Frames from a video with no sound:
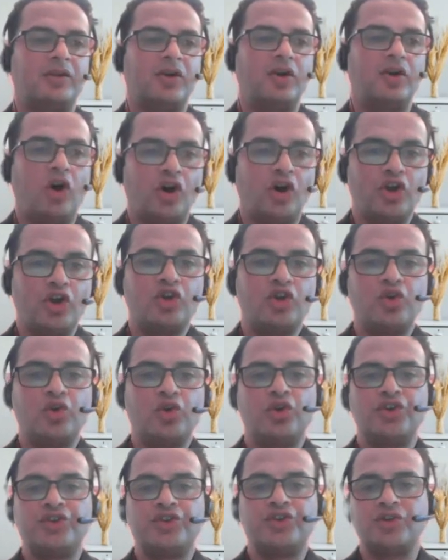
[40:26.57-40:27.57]
order
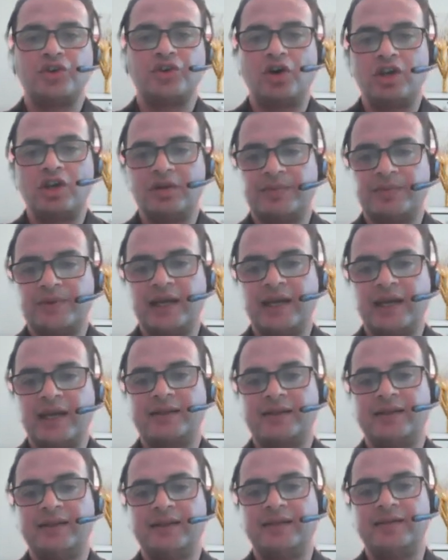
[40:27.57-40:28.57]
codes, order
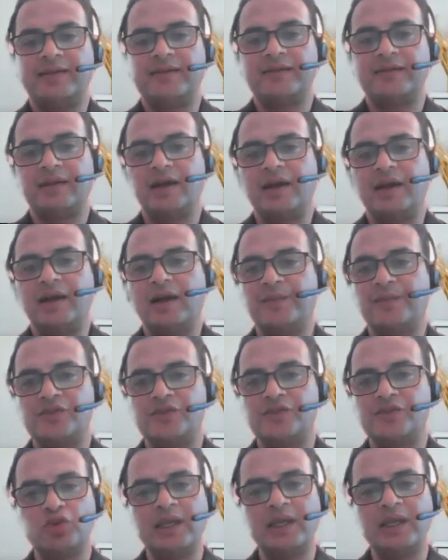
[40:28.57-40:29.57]
priorities,
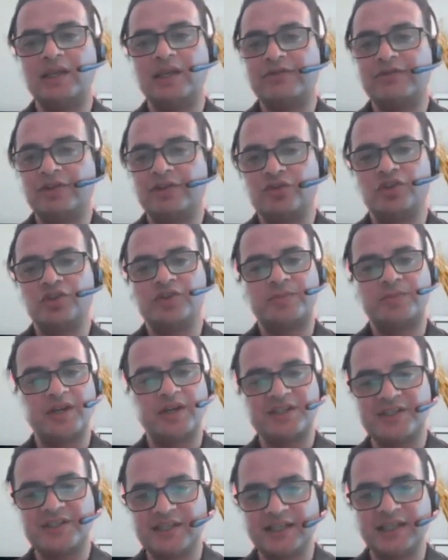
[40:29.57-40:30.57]
so many different rules,
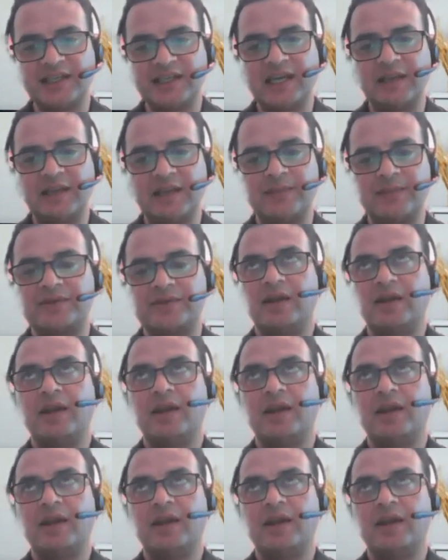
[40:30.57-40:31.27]
processing times,